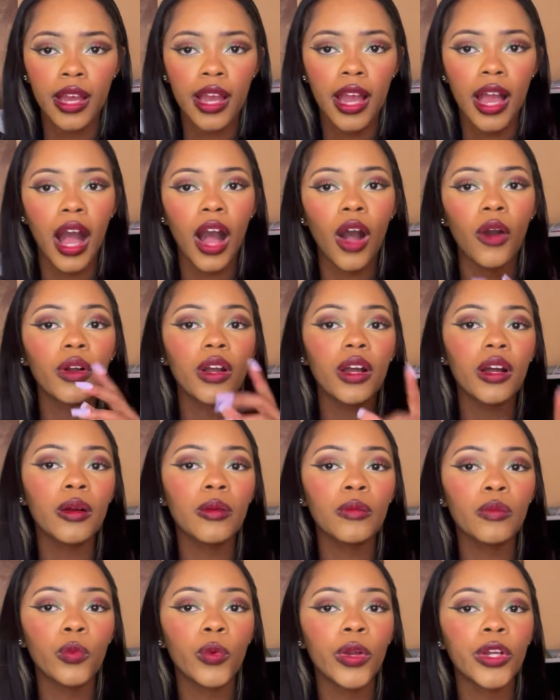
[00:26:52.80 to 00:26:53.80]
How
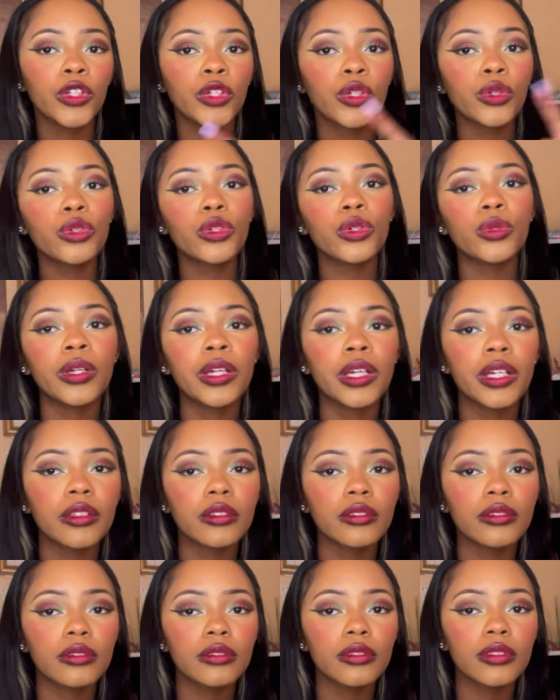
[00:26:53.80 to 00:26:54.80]
come when you do it,
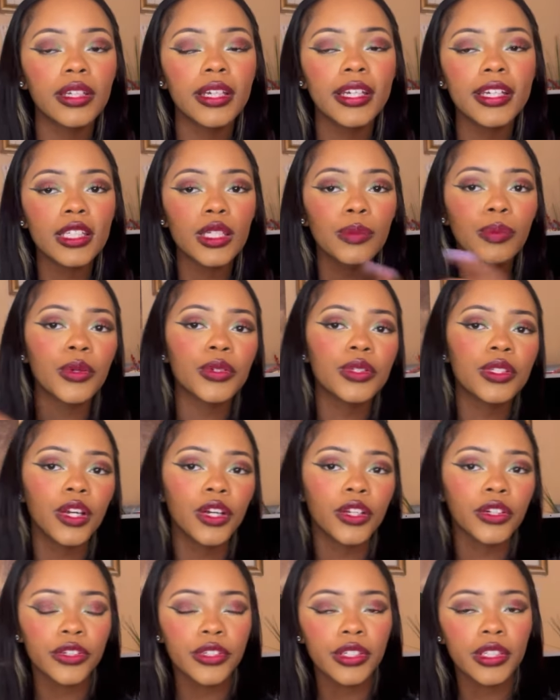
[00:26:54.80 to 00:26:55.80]
he's supposed to
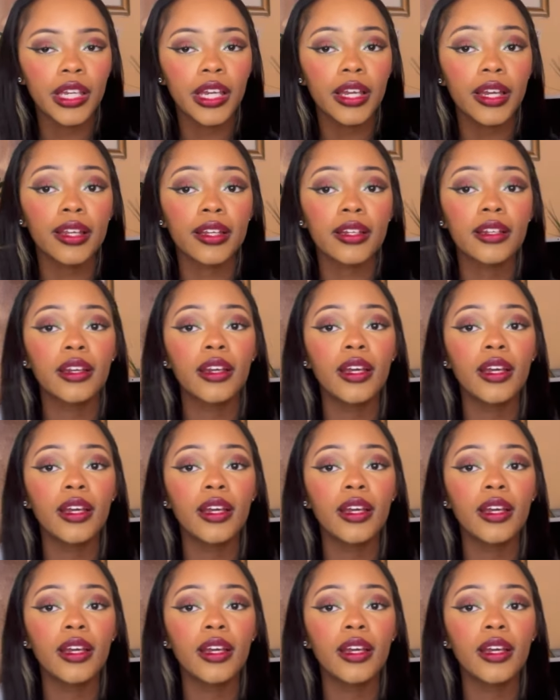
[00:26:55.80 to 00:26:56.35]
understand,